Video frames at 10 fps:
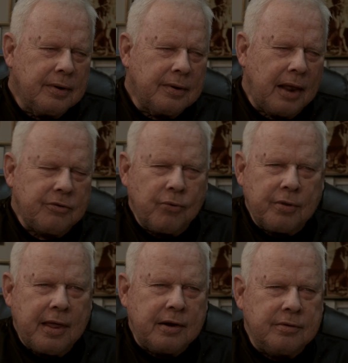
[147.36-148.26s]
That's
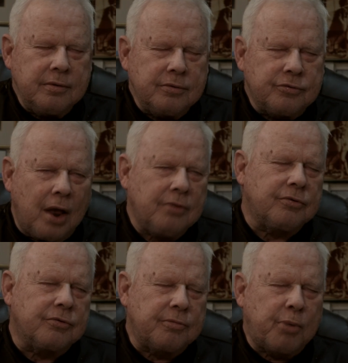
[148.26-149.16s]
where that
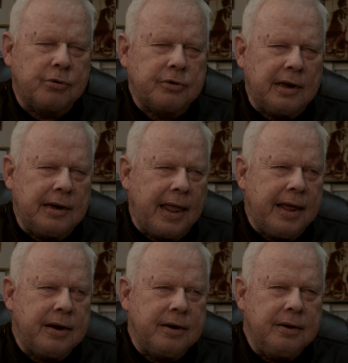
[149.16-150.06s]
saucer supposedly
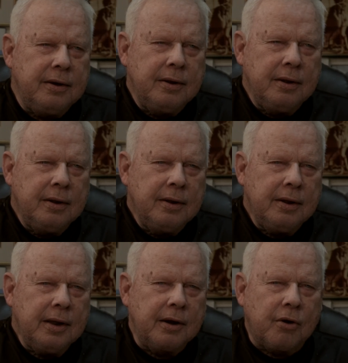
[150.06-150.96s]
landed
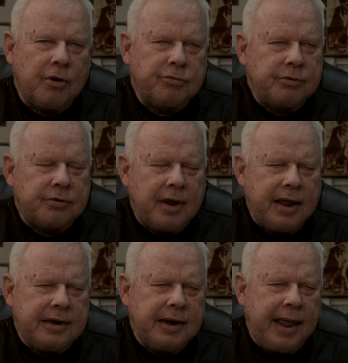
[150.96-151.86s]
in Christmas of
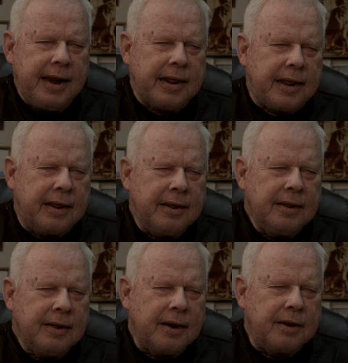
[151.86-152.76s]
1980.
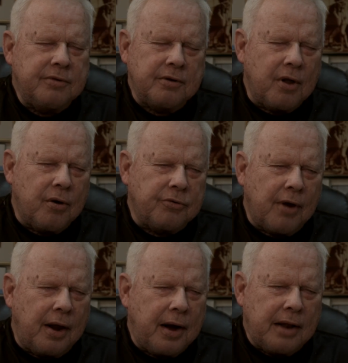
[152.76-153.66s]
He said, no,
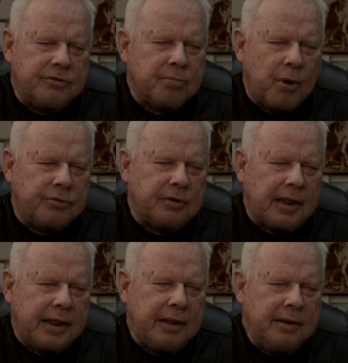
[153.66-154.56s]
John, not
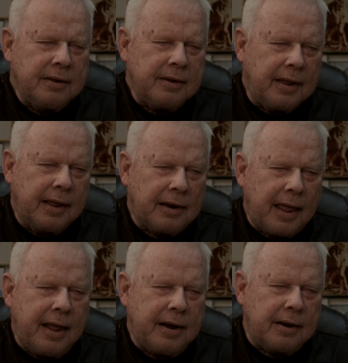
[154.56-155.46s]
supposedly. It
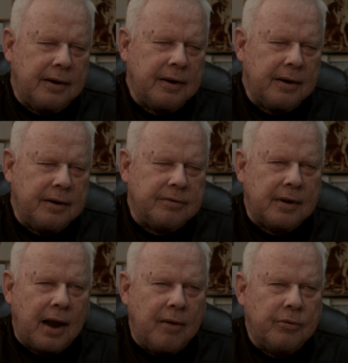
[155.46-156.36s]
landed. He
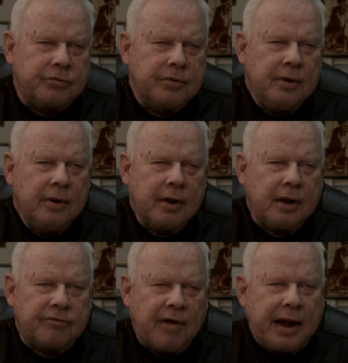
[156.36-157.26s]
said, I was
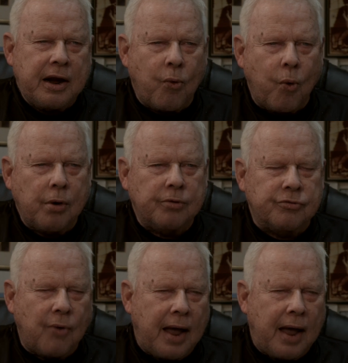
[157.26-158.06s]
confined to quarters, so